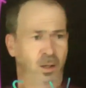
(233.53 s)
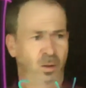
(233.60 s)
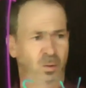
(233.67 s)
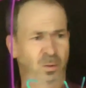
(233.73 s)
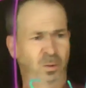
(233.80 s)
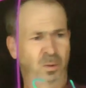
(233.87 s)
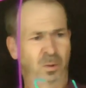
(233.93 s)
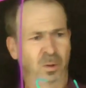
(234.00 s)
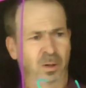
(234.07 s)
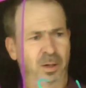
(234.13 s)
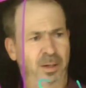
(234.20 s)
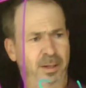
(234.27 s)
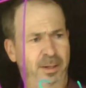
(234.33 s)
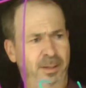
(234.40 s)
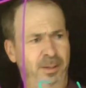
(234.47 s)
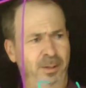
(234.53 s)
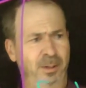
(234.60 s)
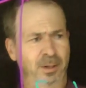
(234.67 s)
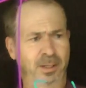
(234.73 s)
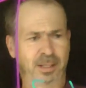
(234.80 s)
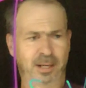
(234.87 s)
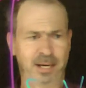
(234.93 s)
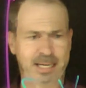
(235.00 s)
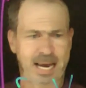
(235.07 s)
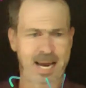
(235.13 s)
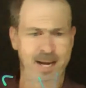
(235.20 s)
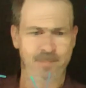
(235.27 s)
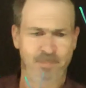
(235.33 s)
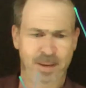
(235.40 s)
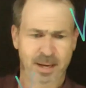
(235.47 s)

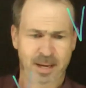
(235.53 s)
Okay.